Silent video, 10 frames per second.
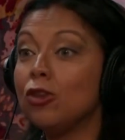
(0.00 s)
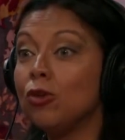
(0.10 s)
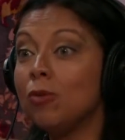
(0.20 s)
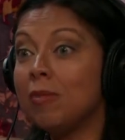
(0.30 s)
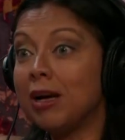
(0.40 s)

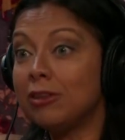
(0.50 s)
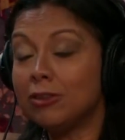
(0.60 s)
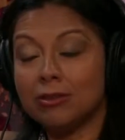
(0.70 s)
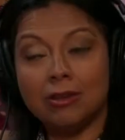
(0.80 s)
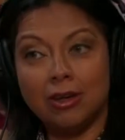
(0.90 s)
Too
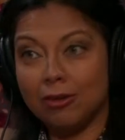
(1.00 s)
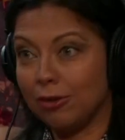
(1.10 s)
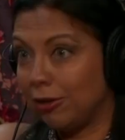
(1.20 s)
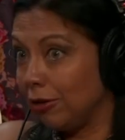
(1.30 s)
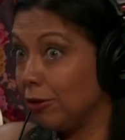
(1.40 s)
much, not
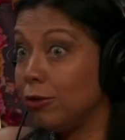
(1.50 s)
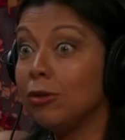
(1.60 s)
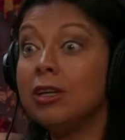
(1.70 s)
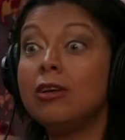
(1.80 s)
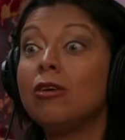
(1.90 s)
good. Too
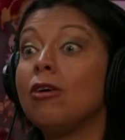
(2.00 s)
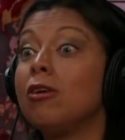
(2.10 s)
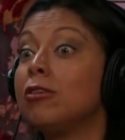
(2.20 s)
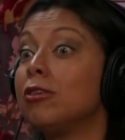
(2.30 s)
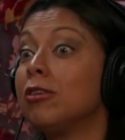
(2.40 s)
little,
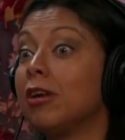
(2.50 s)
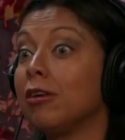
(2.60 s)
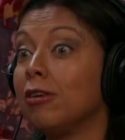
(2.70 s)
also not good.